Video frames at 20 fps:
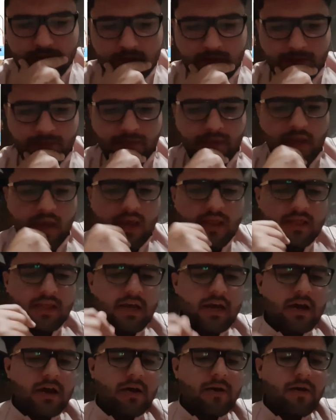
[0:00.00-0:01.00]
And
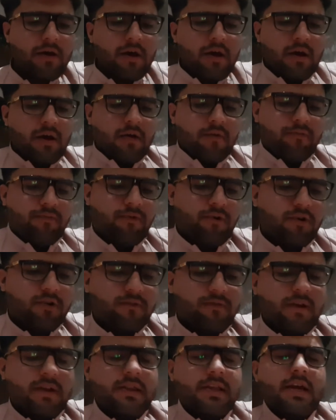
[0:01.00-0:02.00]
the fourth
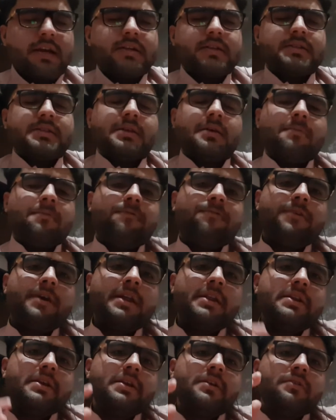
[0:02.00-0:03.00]
one, that is the
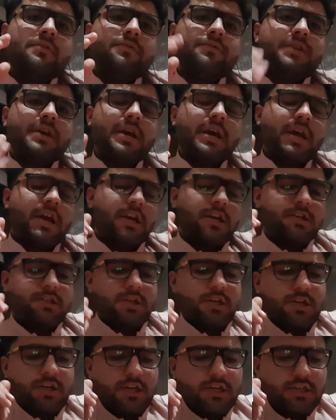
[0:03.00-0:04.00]
failure of the
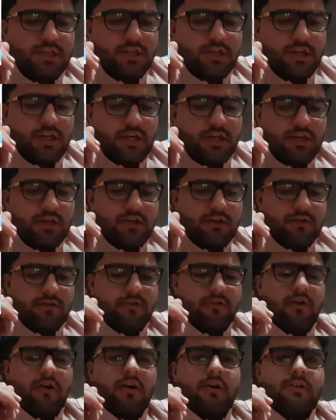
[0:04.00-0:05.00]
international
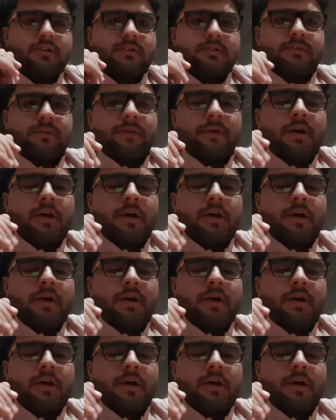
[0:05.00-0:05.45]
laws.